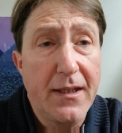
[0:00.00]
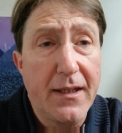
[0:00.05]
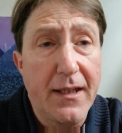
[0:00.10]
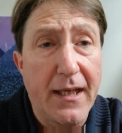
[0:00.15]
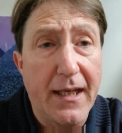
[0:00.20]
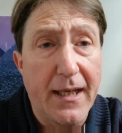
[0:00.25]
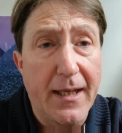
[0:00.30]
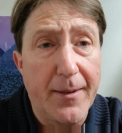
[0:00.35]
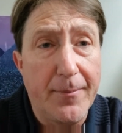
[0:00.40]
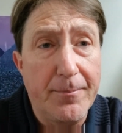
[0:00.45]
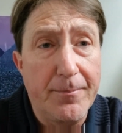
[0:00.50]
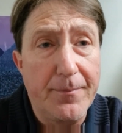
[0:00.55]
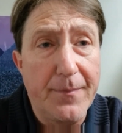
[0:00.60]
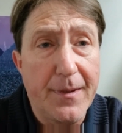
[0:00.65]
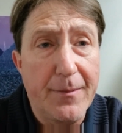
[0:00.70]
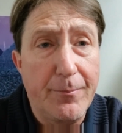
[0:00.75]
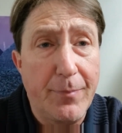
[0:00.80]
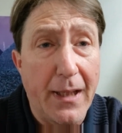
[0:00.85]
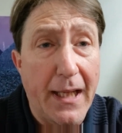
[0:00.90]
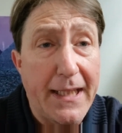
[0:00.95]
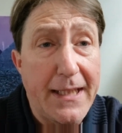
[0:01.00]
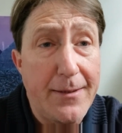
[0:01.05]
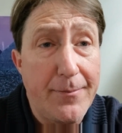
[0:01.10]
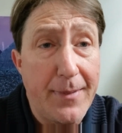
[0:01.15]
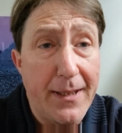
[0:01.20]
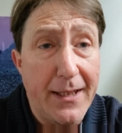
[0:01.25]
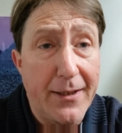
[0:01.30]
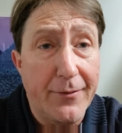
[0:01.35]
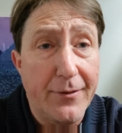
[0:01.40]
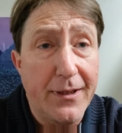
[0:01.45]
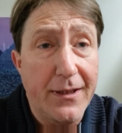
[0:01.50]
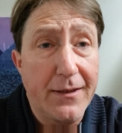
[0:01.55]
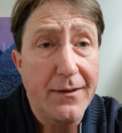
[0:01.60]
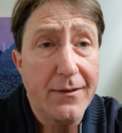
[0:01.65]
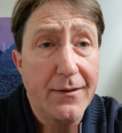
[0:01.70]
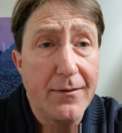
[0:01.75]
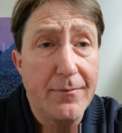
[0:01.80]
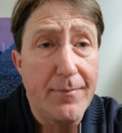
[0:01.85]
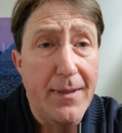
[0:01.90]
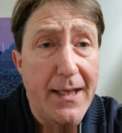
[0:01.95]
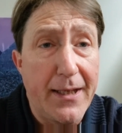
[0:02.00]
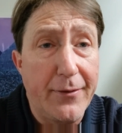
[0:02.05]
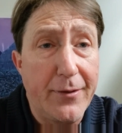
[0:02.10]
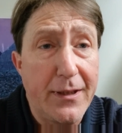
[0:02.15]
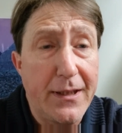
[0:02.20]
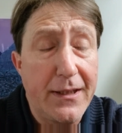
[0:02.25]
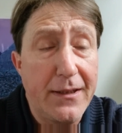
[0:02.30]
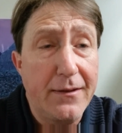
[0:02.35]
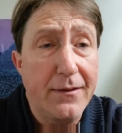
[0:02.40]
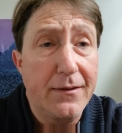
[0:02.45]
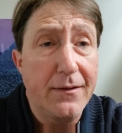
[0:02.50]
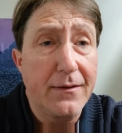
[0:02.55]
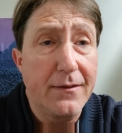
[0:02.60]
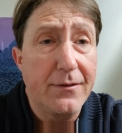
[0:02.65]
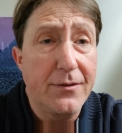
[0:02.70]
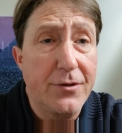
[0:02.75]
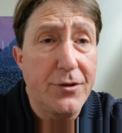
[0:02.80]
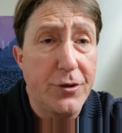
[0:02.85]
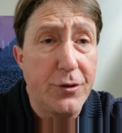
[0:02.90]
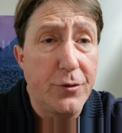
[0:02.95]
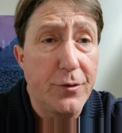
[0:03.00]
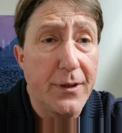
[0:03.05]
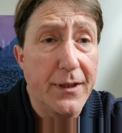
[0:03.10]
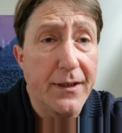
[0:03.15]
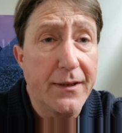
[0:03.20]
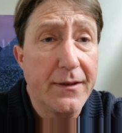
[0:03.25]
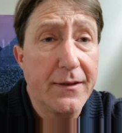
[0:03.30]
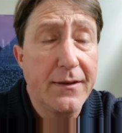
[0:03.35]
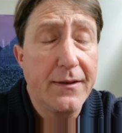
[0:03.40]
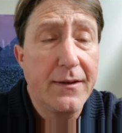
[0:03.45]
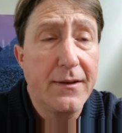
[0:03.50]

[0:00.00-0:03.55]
Bloody Mary, Mary Tudor,